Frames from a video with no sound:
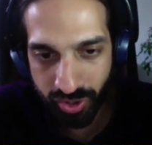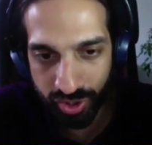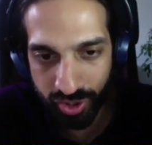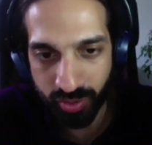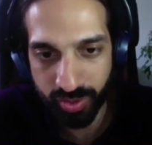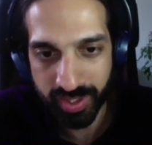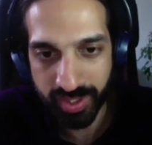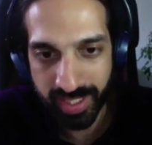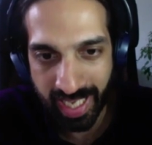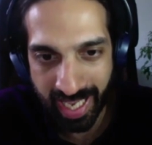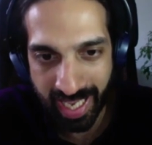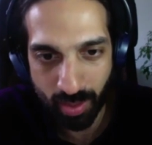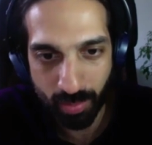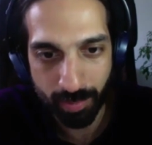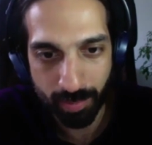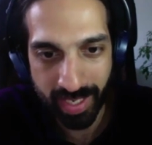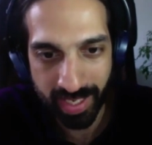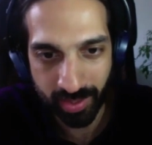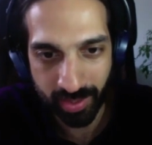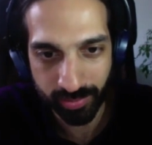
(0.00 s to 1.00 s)
producing
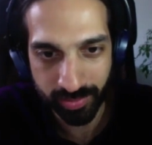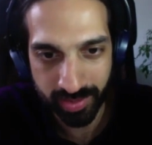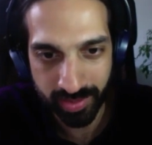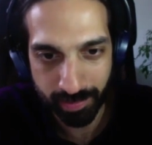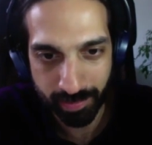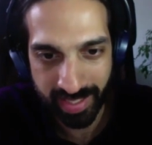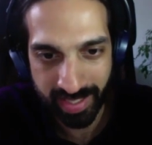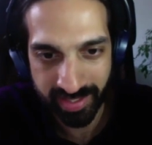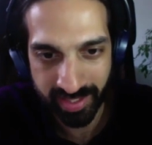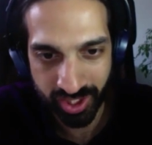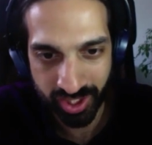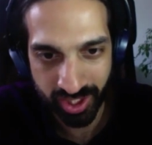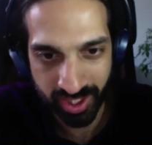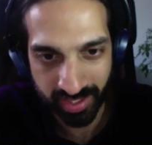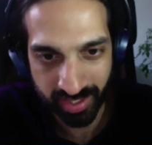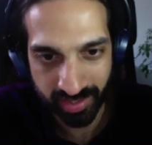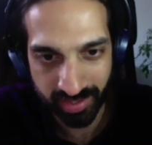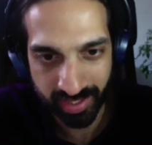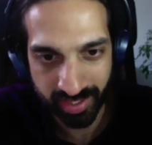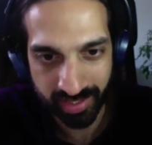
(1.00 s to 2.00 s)
outbound
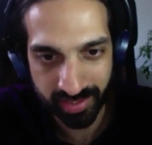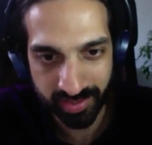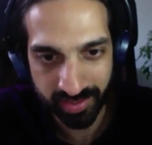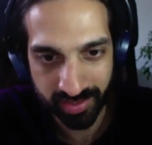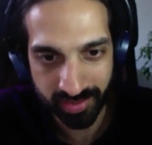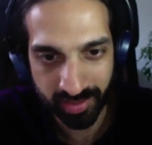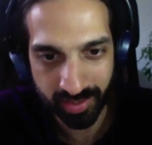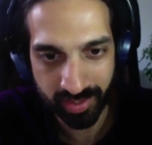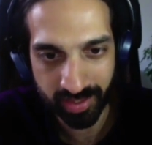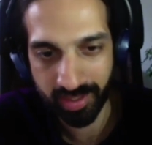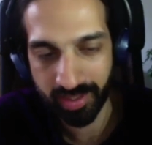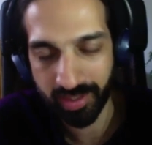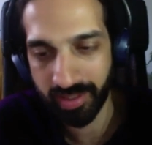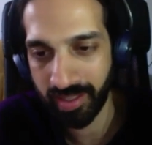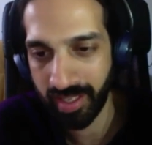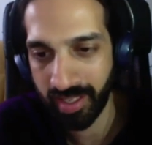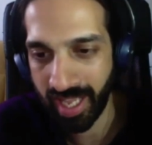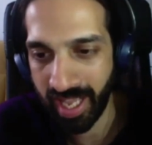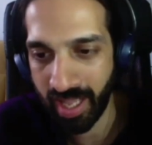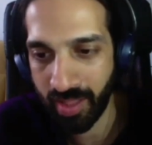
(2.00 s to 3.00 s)
messaging and
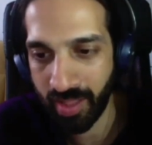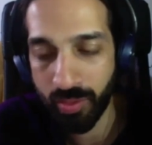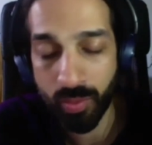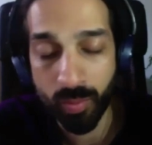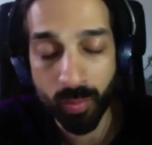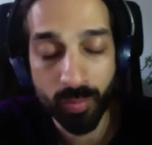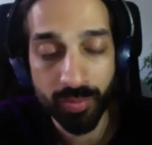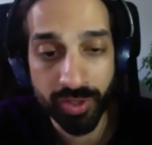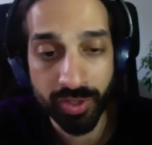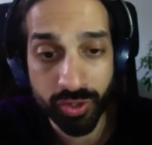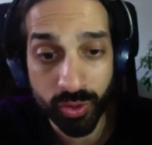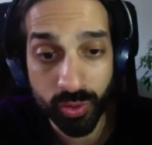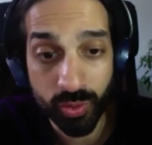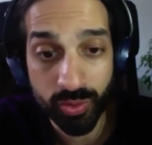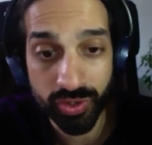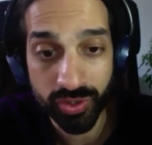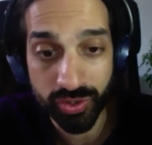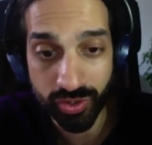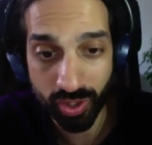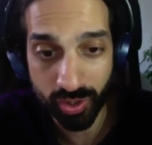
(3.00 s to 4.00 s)
the, the
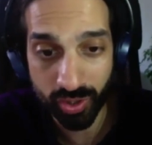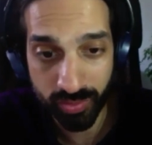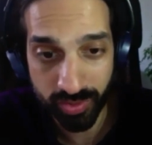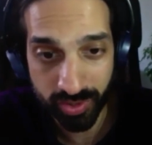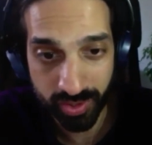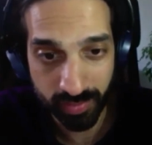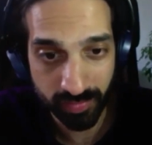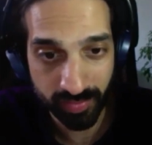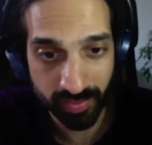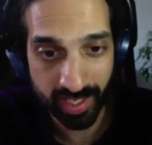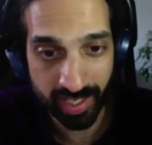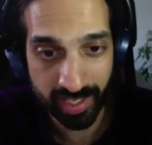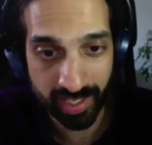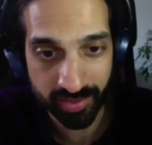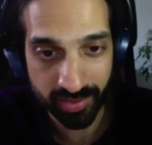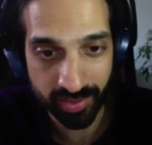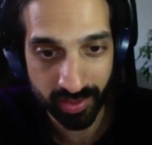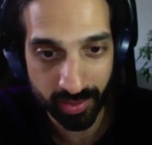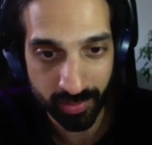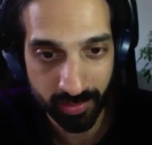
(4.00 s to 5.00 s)
do's and don'ts of
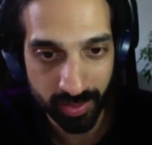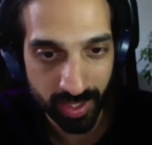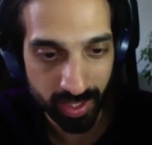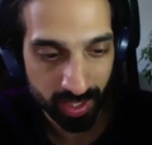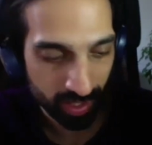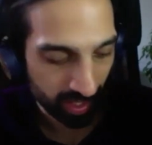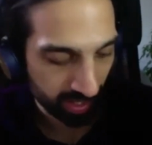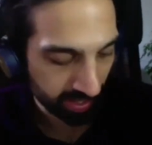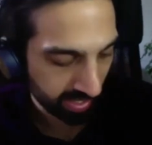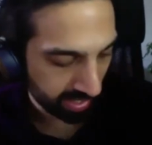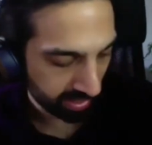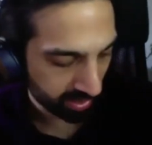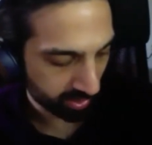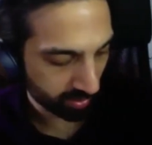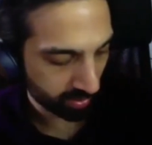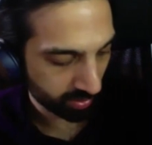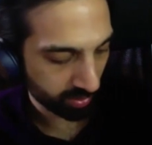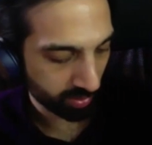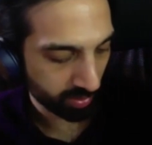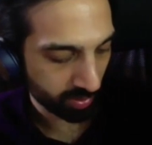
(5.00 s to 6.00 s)
that. So I
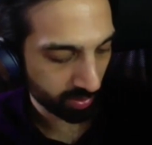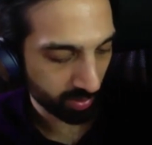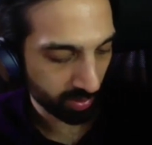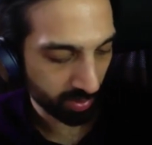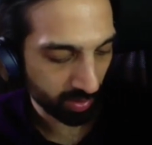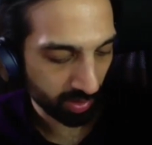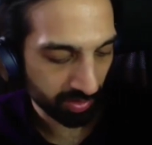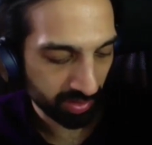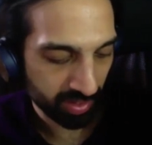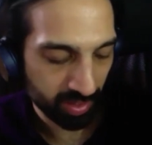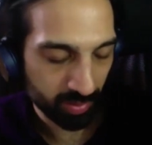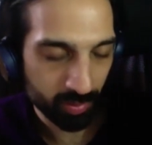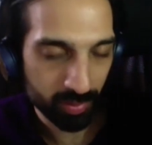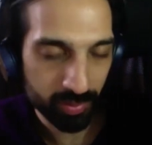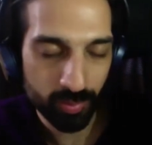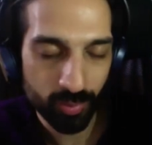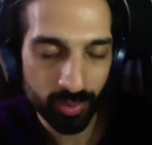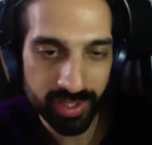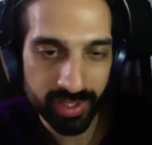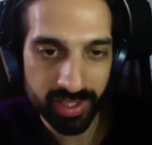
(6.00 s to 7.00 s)
guess I think I
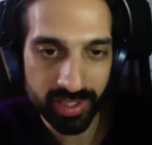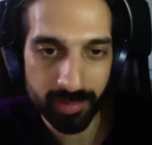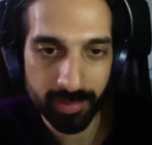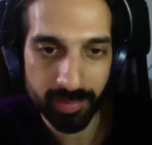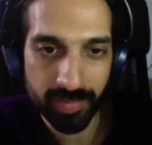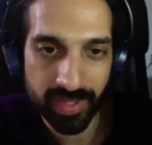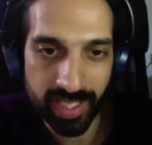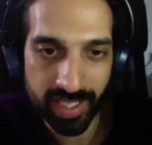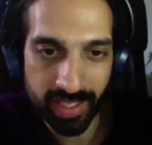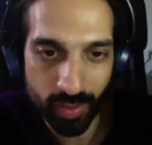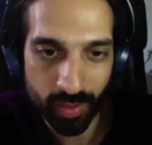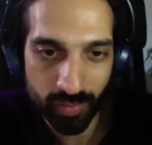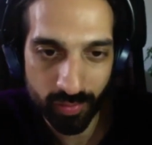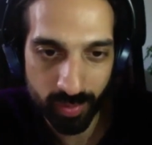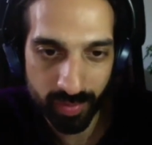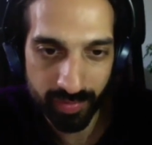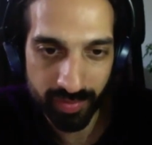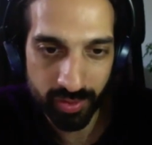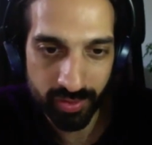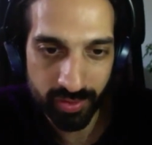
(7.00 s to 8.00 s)
w- wanted to kick
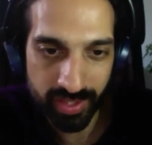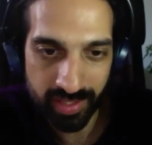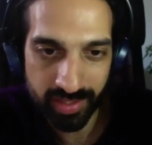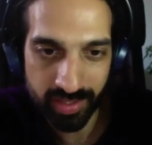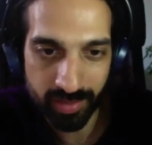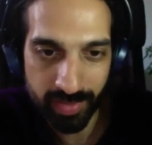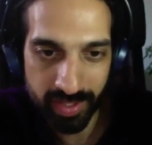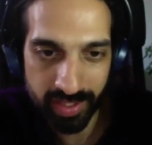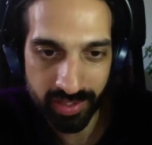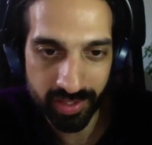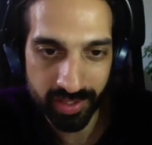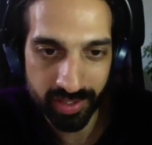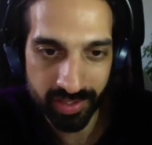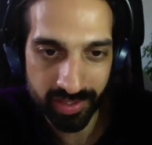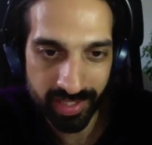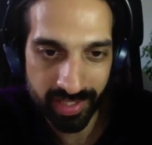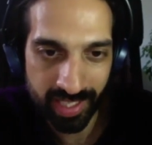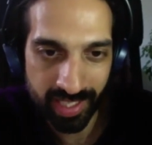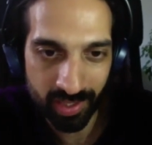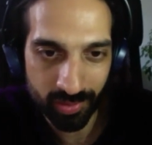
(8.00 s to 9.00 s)
off with you said to me
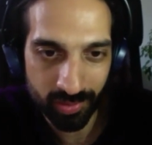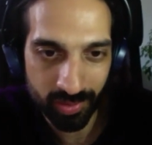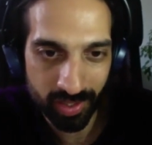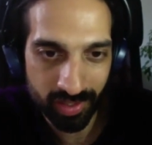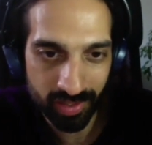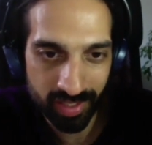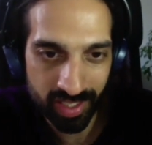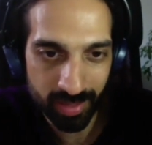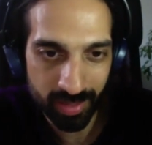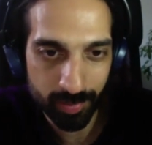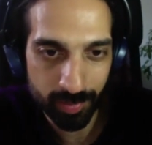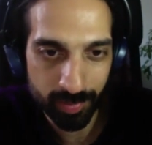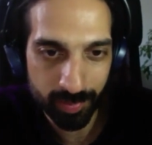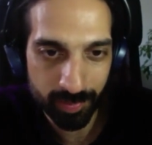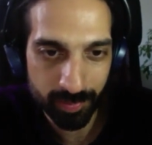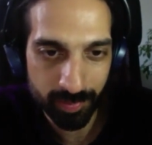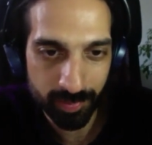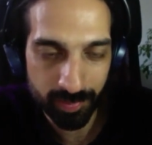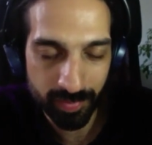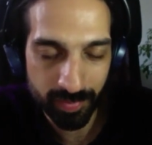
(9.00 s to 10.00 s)
just now earlier
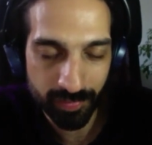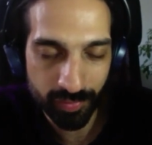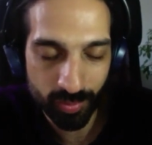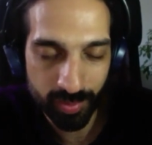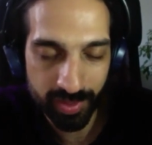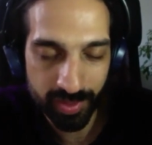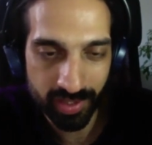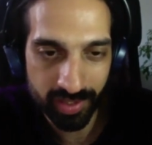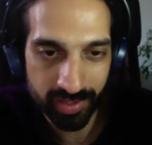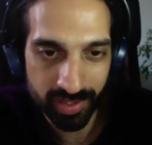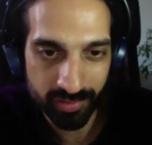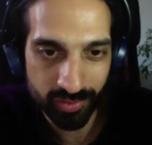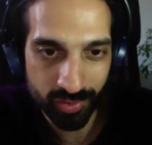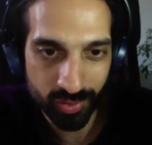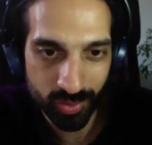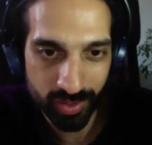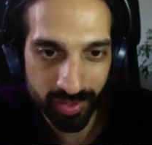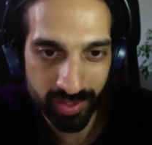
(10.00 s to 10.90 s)
before we started